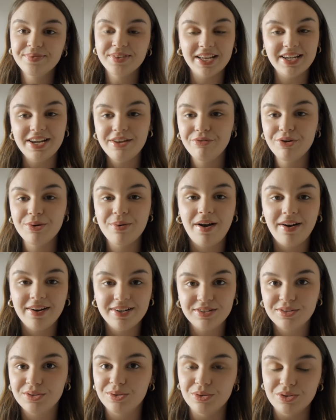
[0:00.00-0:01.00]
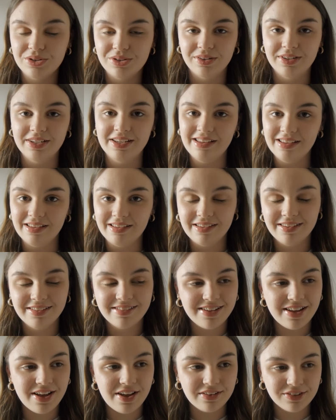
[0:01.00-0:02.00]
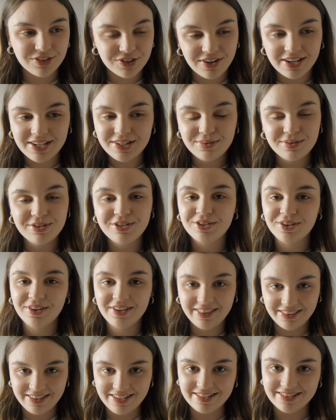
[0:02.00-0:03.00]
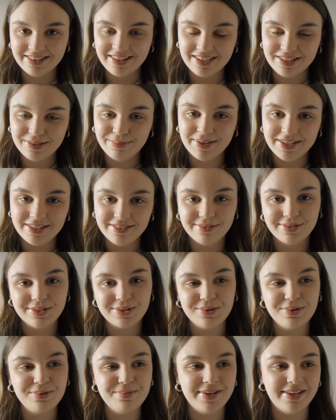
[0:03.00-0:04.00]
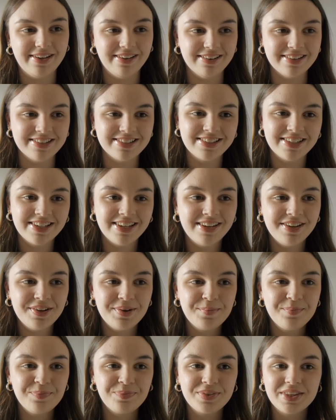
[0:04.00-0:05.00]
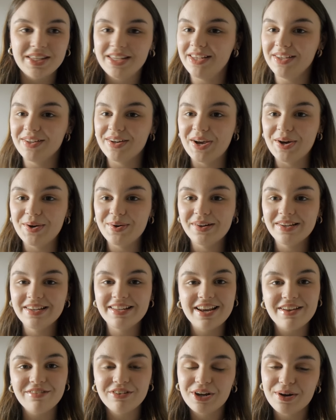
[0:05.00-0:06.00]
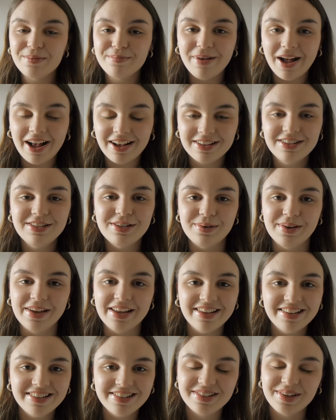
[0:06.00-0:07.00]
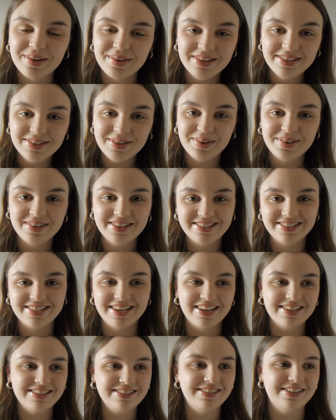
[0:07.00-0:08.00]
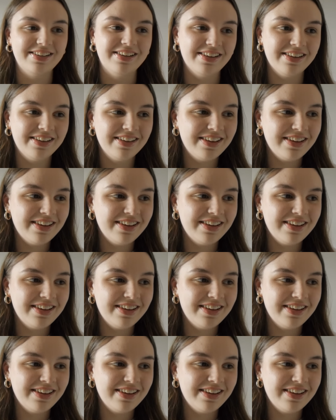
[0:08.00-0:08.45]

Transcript: And if you are in school studying, uh, try to enjoy these last bits of school because, you know, you never come back to it, so it's always nice to